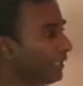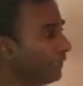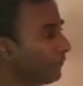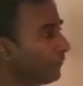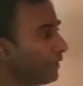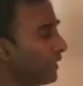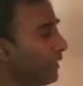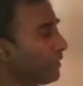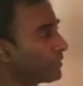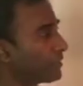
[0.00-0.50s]
And
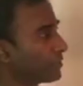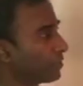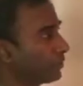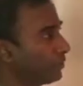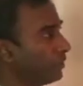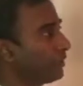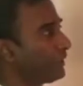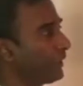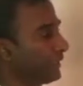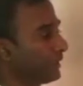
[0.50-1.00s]
if you
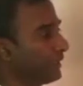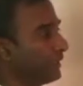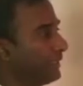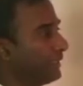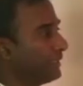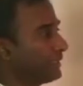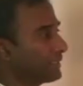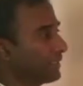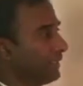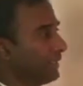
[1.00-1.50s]
actually look at
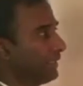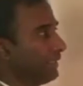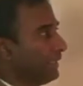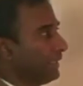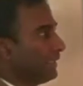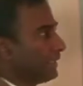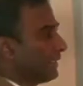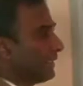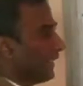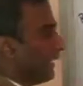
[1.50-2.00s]
this,
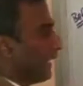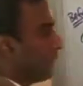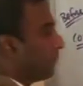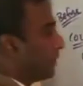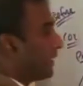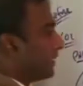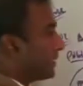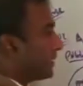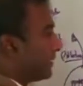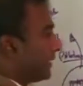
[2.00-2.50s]
the
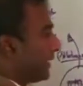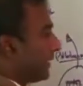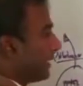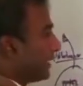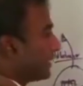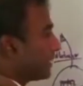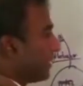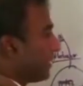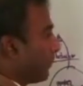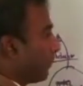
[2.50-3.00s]

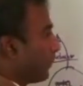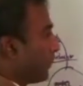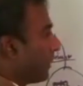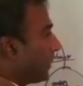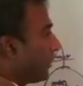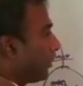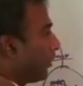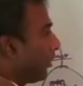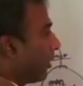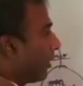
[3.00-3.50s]
IPCC's
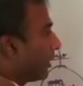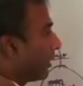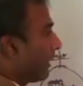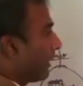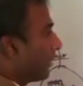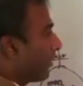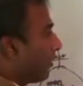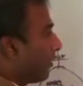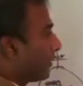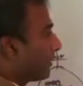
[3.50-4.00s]

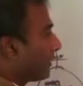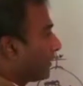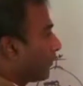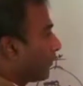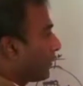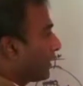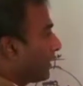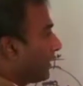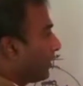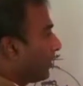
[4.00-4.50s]
PR, I call it
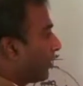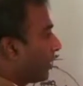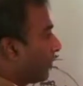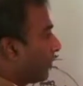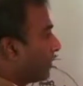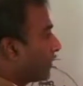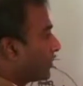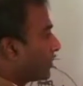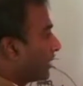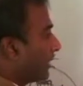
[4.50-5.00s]
their
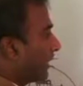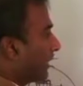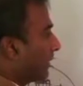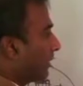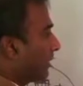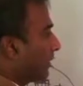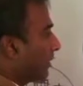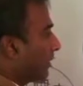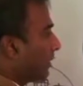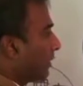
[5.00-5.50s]
PR
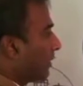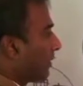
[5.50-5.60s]
machine,